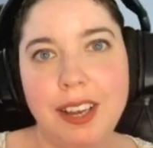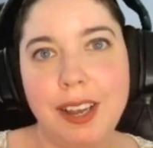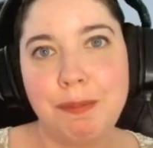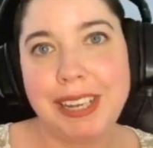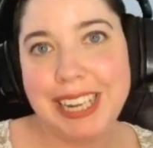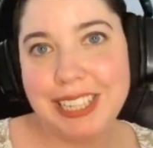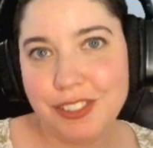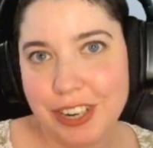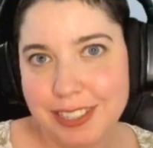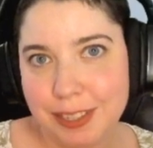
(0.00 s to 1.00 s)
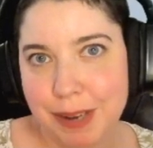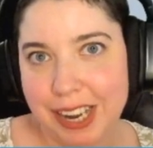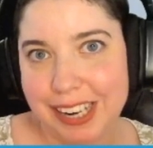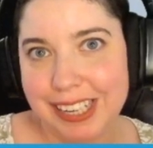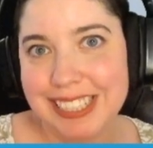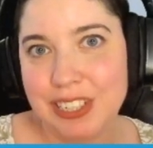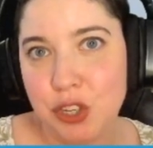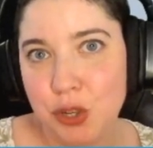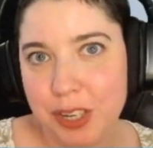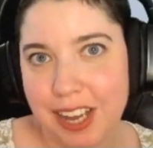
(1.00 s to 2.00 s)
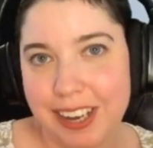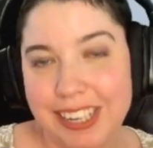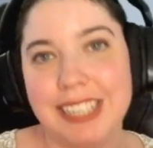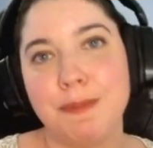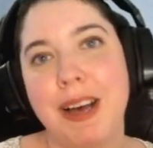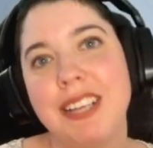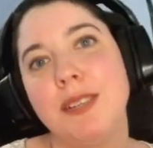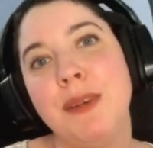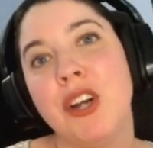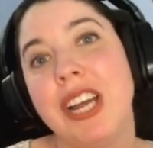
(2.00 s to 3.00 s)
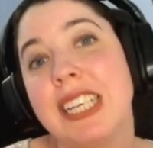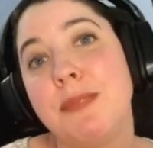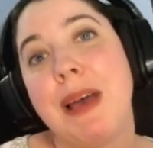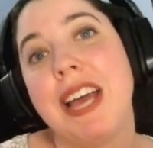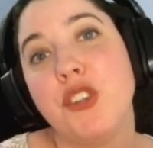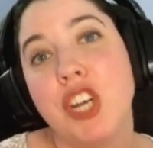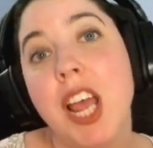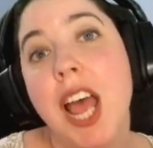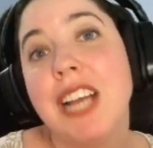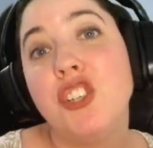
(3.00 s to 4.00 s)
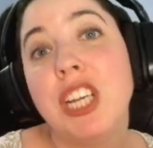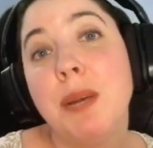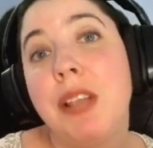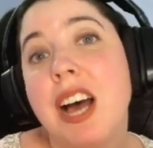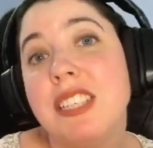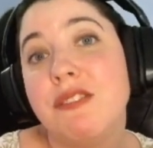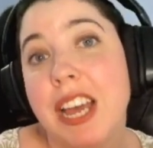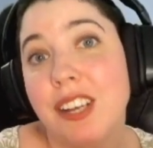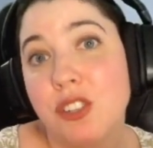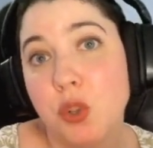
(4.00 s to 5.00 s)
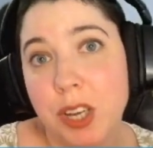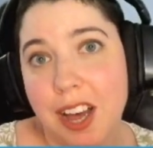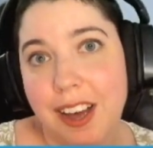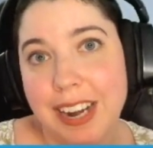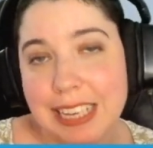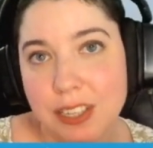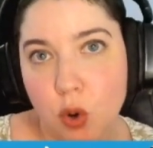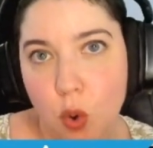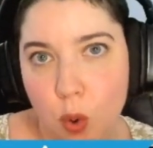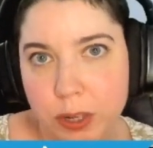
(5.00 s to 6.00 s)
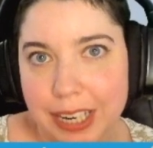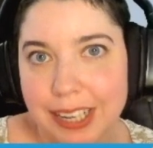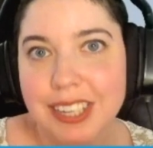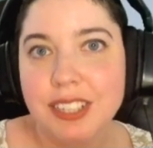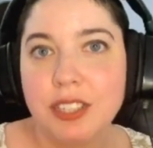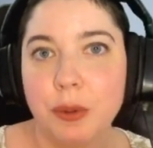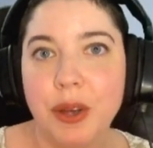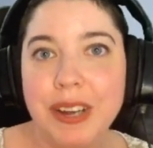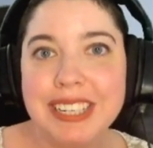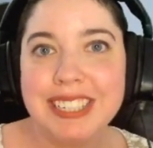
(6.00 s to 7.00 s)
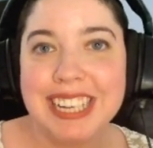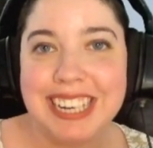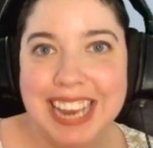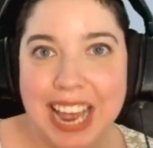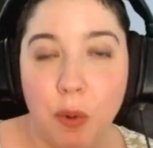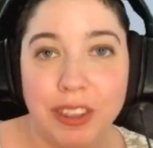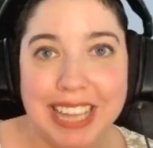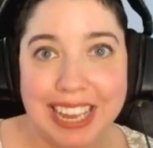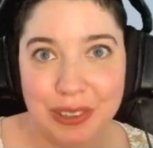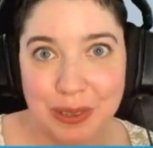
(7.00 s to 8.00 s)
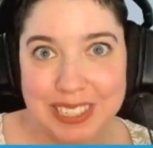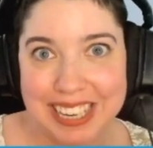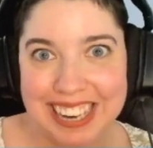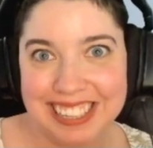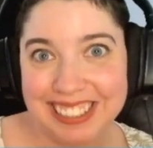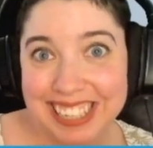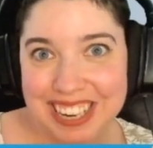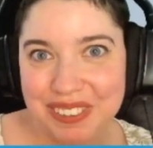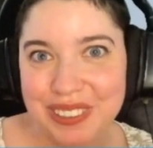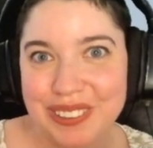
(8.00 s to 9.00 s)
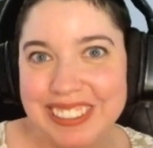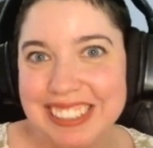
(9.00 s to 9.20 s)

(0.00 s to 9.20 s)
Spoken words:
Marlene de Trastamara is a new card in this Master Mirror expansion, and she applies Veil to a card as an order. So we're going to see now what that looks like. Let's have a look.